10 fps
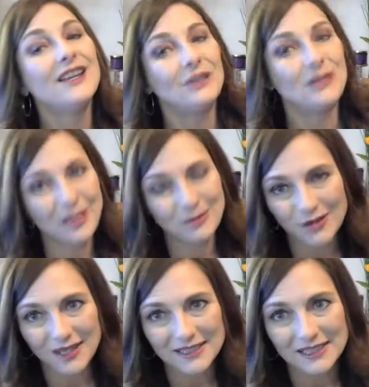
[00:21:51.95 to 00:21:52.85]
You came
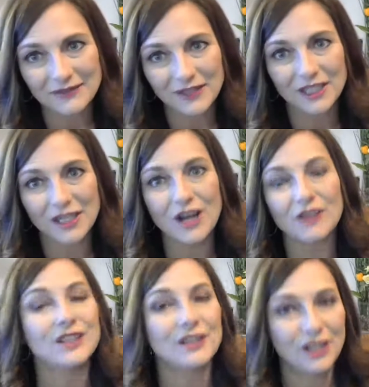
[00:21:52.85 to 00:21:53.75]
across this video.
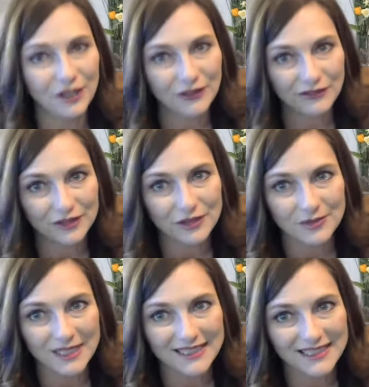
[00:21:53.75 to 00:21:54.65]
You're here for a
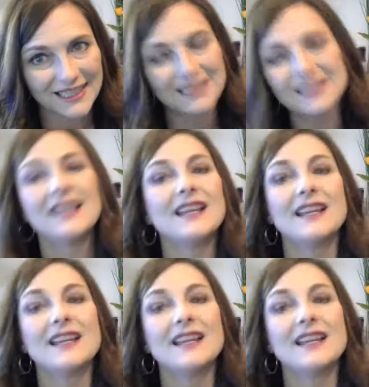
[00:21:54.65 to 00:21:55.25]
reason.